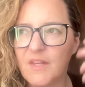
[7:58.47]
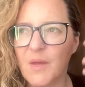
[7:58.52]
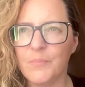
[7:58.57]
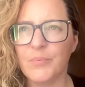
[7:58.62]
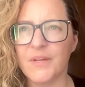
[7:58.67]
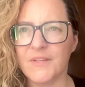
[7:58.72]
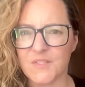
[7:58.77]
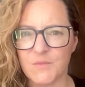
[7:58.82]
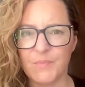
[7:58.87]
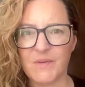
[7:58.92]

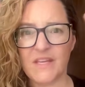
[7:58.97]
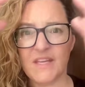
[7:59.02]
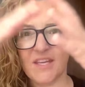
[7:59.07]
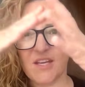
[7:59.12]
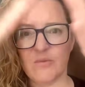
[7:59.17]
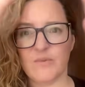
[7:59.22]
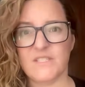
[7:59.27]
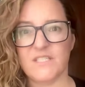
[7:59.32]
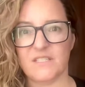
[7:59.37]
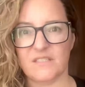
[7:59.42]
Plus, be
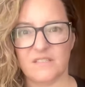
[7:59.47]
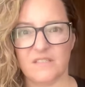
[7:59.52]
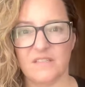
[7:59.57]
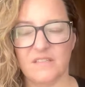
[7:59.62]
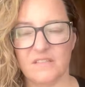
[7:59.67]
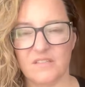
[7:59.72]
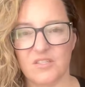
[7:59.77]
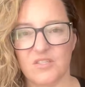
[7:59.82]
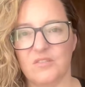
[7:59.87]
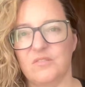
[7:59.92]

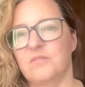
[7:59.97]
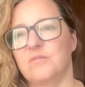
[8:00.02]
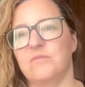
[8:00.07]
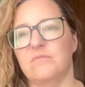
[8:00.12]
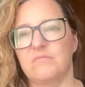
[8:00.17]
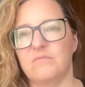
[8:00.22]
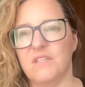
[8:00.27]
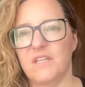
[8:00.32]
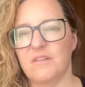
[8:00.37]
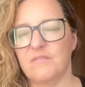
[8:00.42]
equidistant
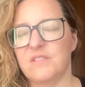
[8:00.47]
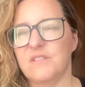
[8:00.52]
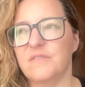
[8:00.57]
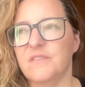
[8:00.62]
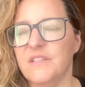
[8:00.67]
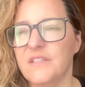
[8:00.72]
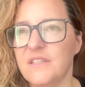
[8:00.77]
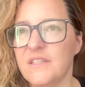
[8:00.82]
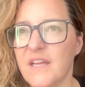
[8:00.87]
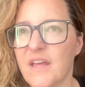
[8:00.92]
to
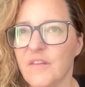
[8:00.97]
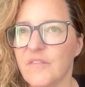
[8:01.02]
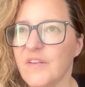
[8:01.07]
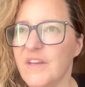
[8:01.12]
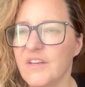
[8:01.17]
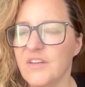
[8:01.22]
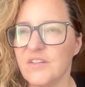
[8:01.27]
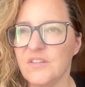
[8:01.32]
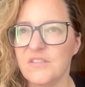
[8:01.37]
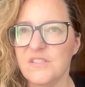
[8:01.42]
different
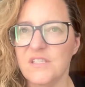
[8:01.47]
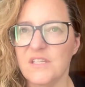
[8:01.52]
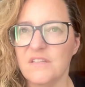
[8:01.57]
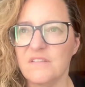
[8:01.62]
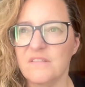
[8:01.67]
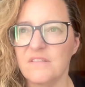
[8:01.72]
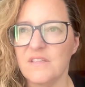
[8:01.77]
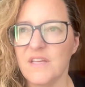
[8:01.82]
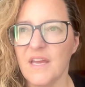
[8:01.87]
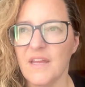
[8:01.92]
elevators
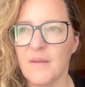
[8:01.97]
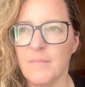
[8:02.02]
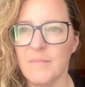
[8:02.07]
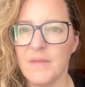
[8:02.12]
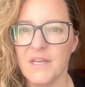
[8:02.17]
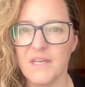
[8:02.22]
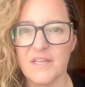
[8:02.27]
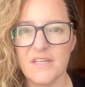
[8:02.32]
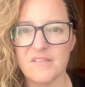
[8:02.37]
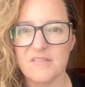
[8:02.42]
and
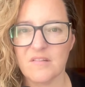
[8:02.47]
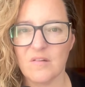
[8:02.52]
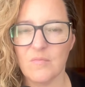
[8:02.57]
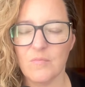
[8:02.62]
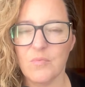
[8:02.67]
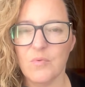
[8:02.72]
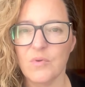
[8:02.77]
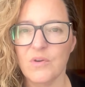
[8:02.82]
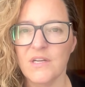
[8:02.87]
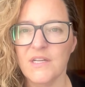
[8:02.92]
amenities on
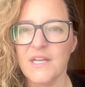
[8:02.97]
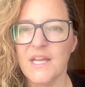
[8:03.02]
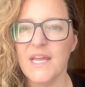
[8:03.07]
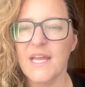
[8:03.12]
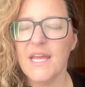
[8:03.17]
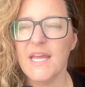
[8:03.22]
board.